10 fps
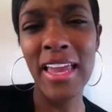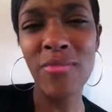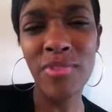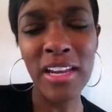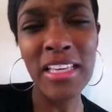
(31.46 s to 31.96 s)

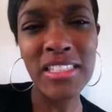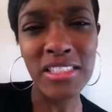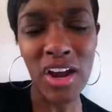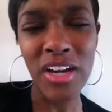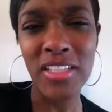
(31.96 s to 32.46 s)
it really
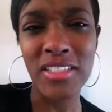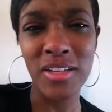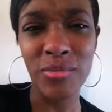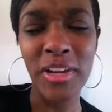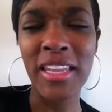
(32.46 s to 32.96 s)
started
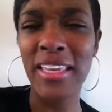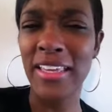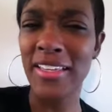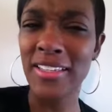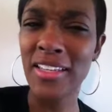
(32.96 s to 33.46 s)
to
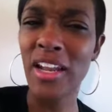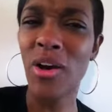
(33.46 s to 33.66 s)
really,